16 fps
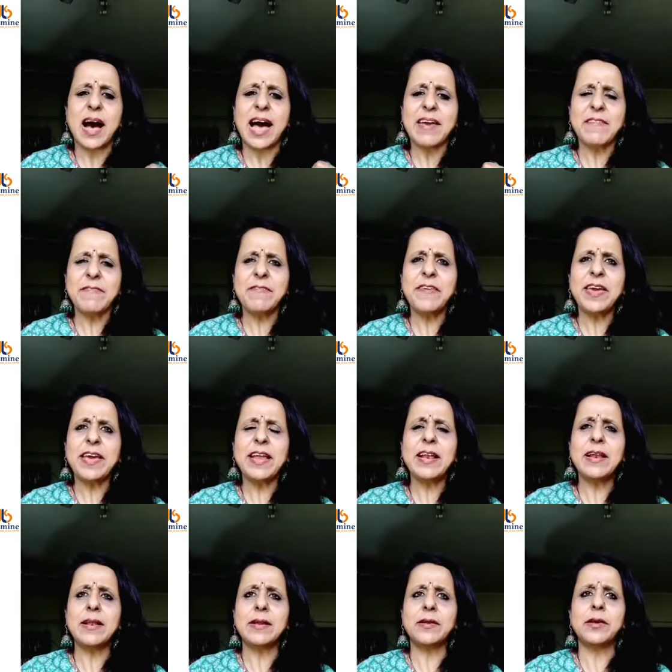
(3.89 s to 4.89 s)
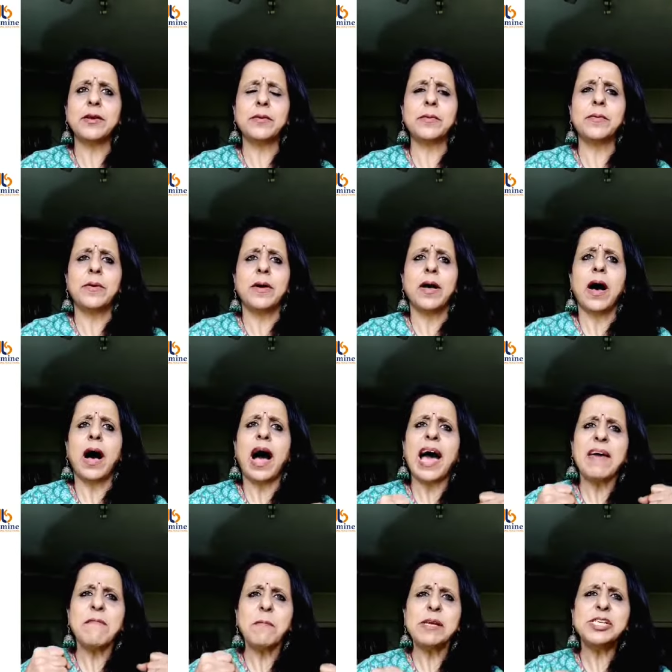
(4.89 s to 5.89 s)
I feel, you know,
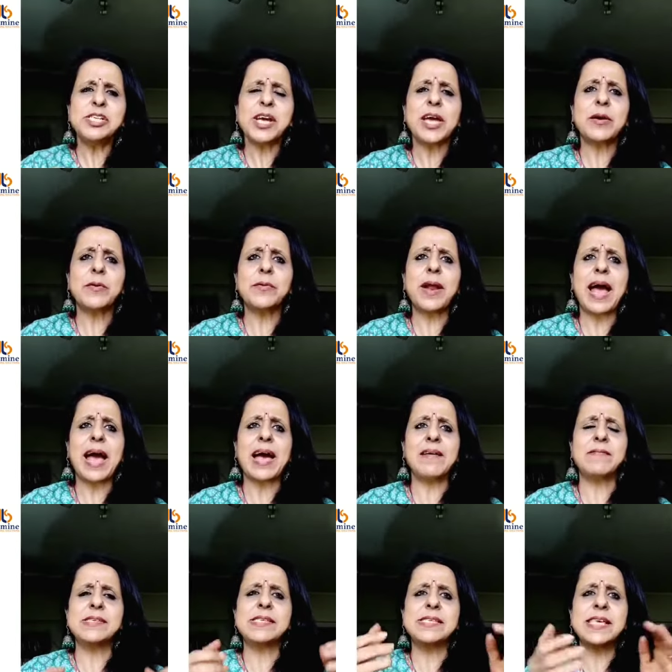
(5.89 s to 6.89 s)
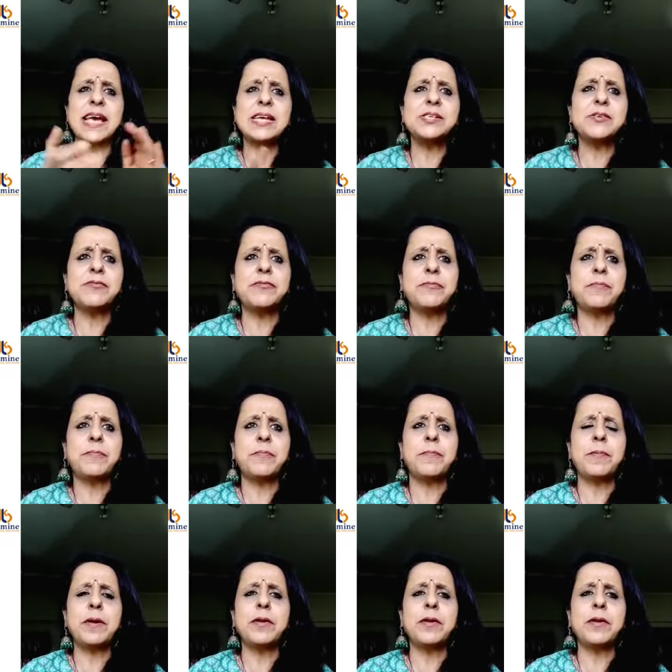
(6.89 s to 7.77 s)
I wish I could have a set of,